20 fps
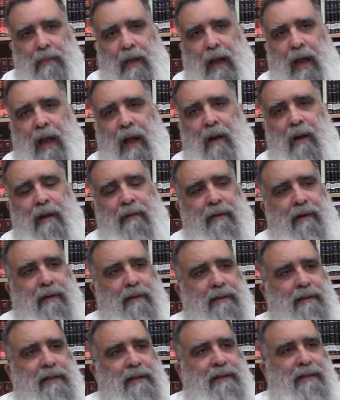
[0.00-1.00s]
However,
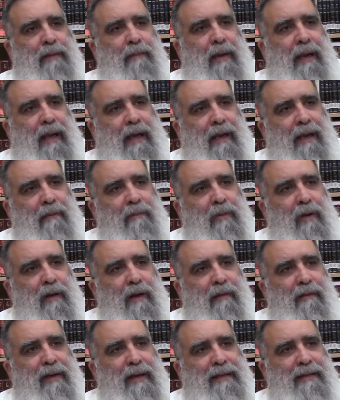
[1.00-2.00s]
since the Malachim don't
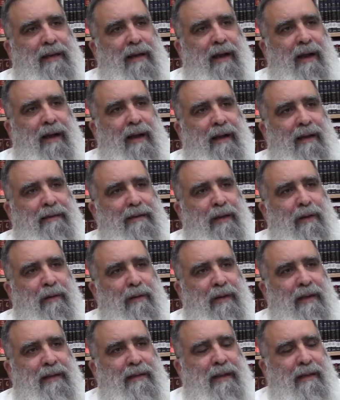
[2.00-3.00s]
have Yetzer Hara, they
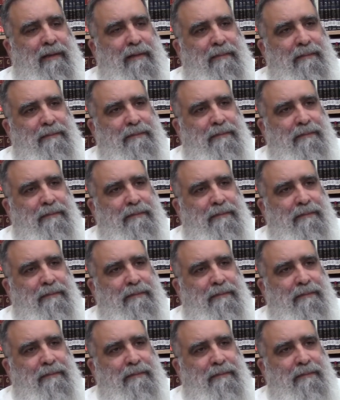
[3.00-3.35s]
don't need that.